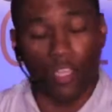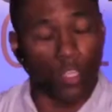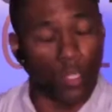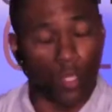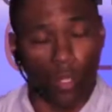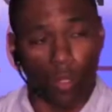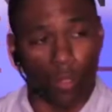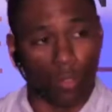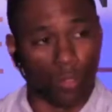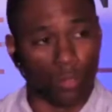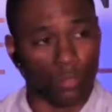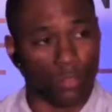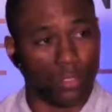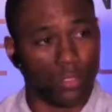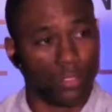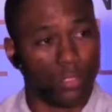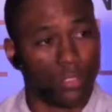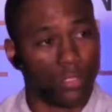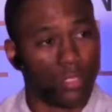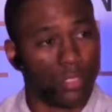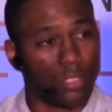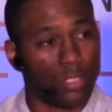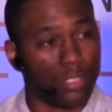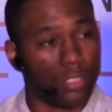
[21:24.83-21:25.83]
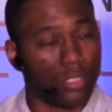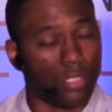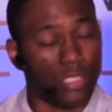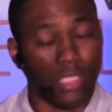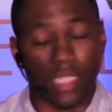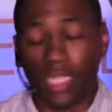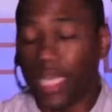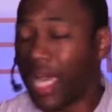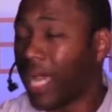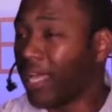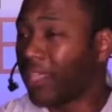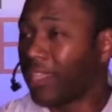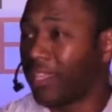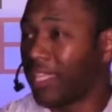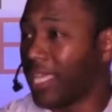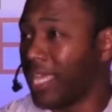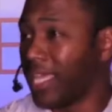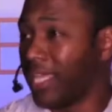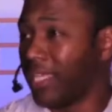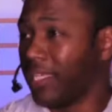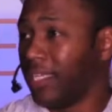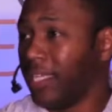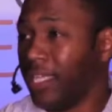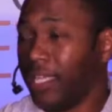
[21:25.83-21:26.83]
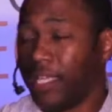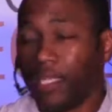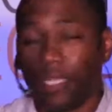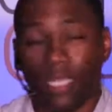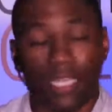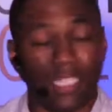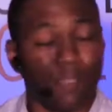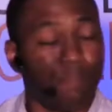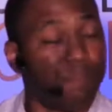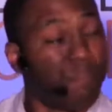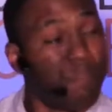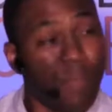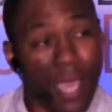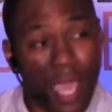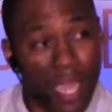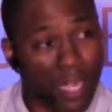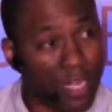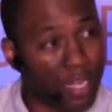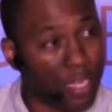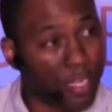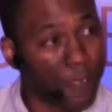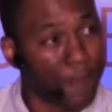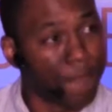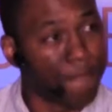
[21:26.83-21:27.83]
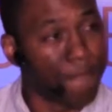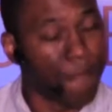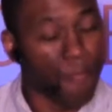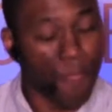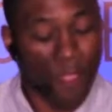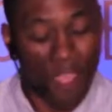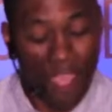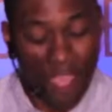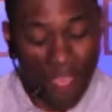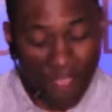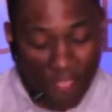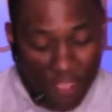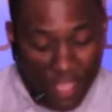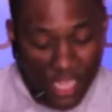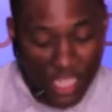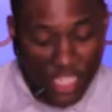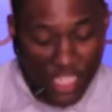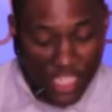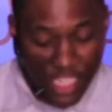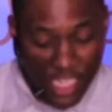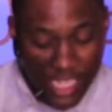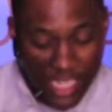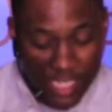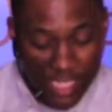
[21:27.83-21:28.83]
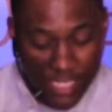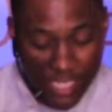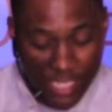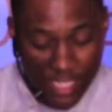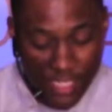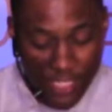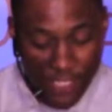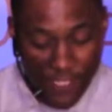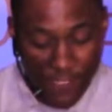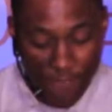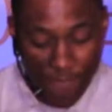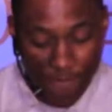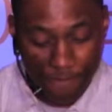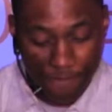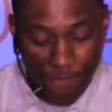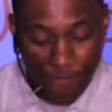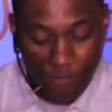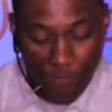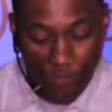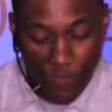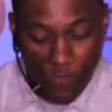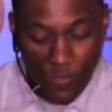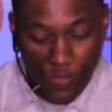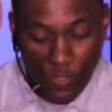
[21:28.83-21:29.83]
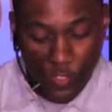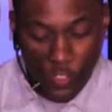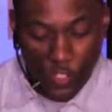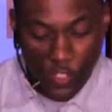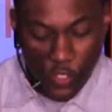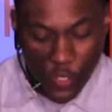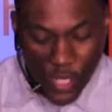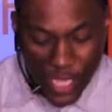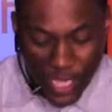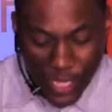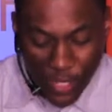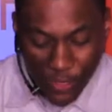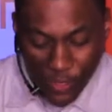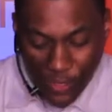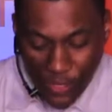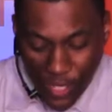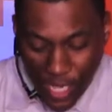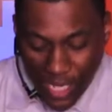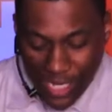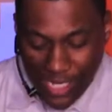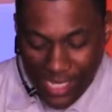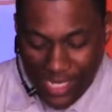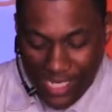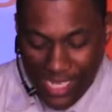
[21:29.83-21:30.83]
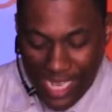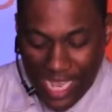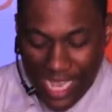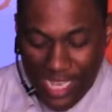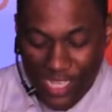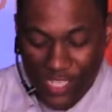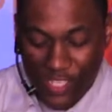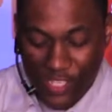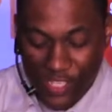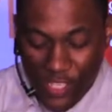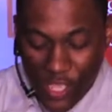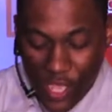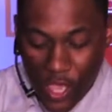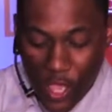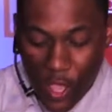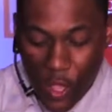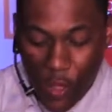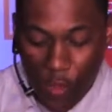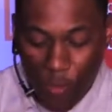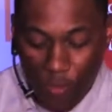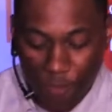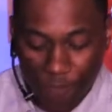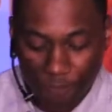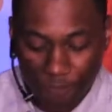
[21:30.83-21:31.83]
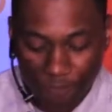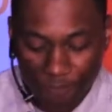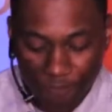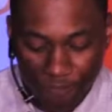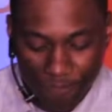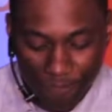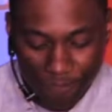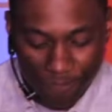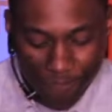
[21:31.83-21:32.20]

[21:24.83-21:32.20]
than gold. Nothing is better than Jesus. So he goes on and says, though